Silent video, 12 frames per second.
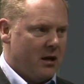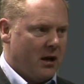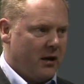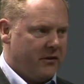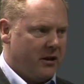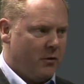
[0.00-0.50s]

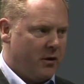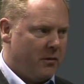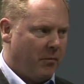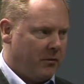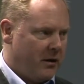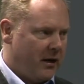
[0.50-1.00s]
I think we can
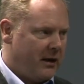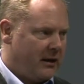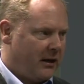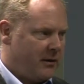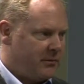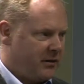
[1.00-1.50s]
probably lay
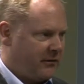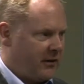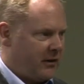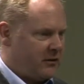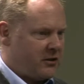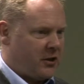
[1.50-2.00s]
claim to the
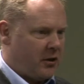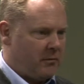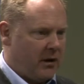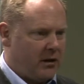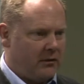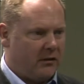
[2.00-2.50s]
fact that Stoke
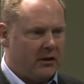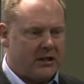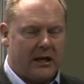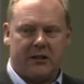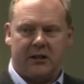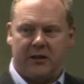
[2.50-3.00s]
Mandeville is
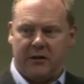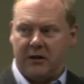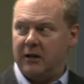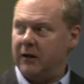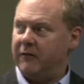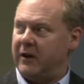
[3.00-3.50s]
actually
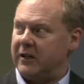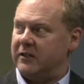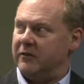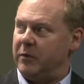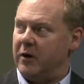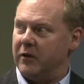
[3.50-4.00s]
the
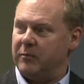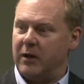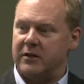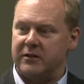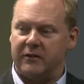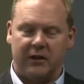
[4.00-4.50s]
effective
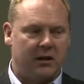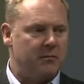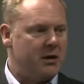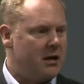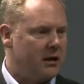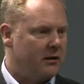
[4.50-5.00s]
birthplace of the
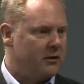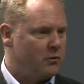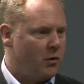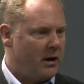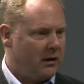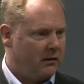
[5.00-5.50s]
Chameleon as
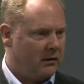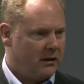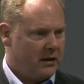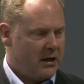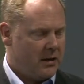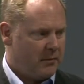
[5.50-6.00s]
well,
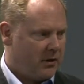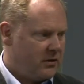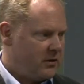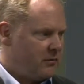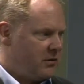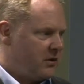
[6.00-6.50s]

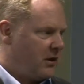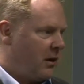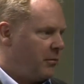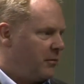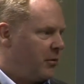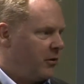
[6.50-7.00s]
because it was the
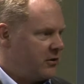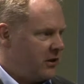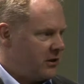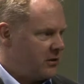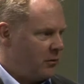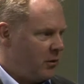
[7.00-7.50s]
couple of
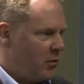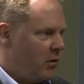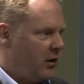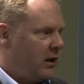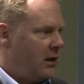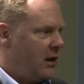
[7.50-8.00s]
projects that we were
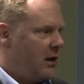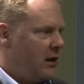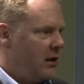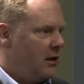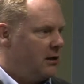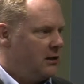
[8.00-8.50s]
working
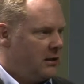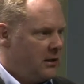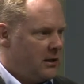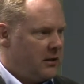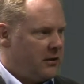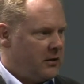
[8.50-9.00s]
here
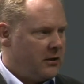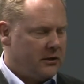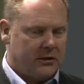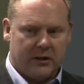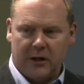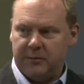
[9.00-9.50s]
that